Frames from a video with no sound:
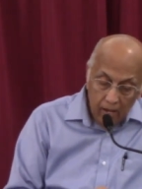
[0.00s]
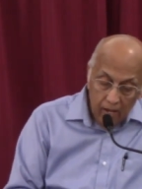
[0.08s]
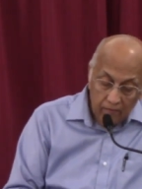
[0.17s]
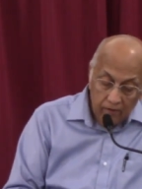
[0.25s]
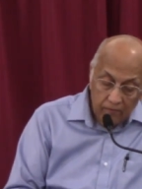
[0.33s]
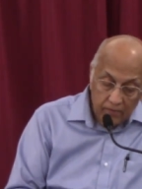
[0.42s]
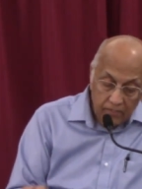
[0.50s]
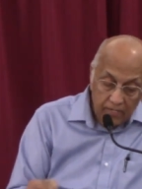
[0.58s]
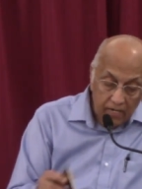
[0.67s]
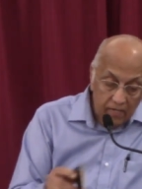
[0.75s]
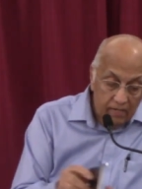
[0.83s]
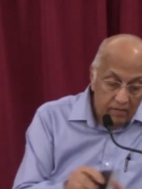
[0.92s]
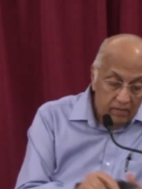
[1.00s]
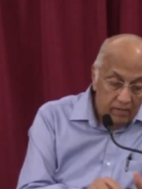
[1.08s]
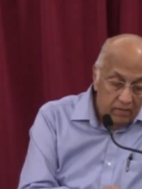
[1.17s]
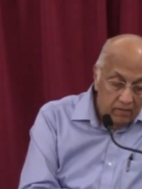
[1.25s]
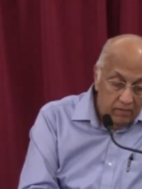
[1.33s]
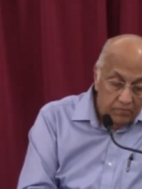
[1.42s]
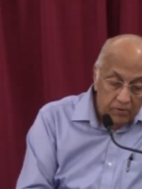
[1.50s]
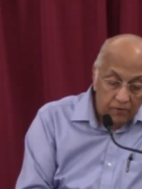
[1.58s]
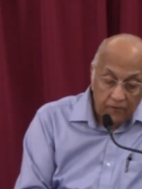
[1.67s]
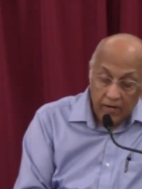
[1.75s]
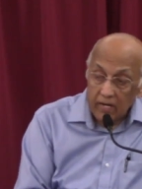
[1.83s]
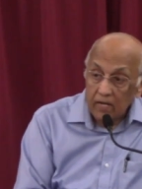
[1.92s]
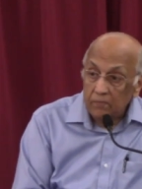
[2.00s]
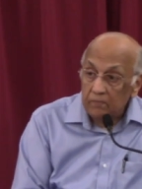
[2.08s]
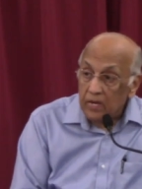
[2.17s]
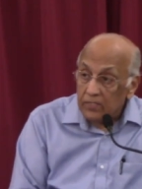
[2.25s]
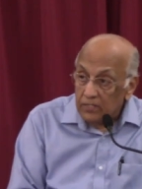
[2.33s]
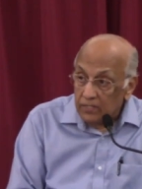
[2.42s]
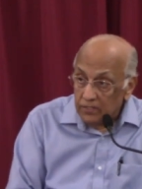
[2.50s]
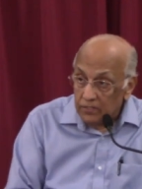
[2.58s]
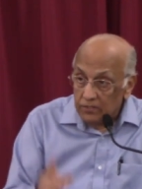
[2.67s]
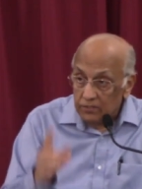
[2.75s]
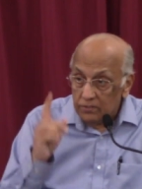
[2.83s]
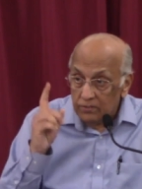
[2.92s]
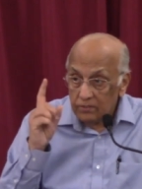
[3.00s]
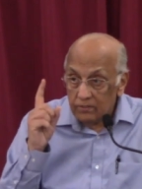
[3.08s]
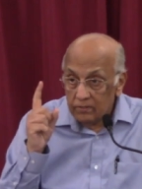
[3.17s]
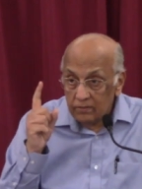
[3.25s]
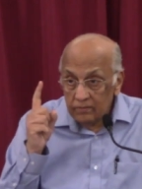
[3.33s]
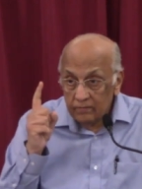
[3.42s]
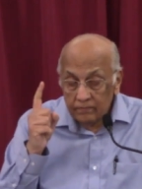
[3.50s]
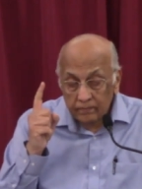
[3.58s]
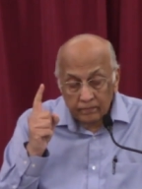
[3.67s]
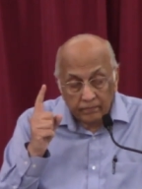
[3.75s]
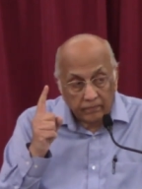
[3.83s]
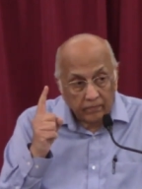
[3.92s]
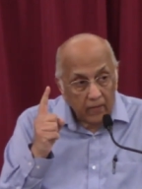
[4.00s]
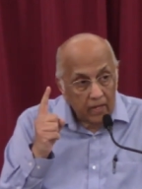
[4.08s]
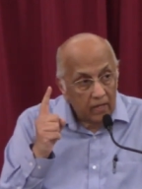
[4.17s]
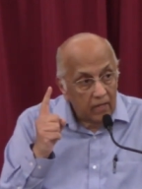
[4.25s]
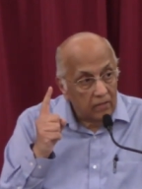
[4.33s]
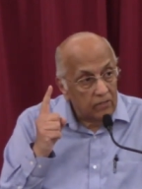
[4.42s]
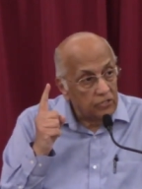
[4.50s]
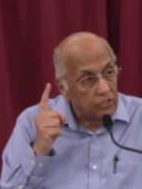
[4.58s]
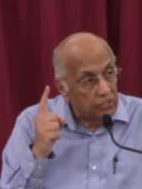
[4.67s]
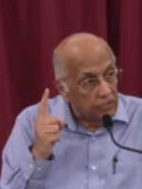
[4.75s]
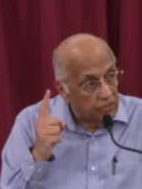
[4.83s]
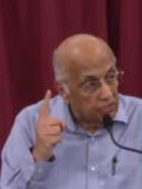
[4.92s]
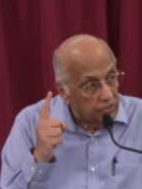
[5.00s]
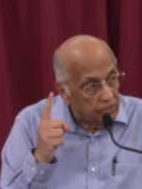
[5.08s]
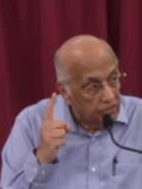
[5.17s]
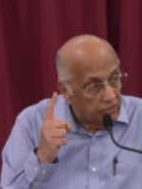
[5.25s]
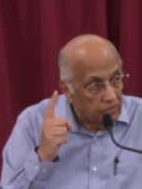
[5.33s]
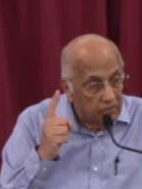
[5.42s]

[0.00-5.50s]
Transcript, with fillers: I've often said the prophetic message in the church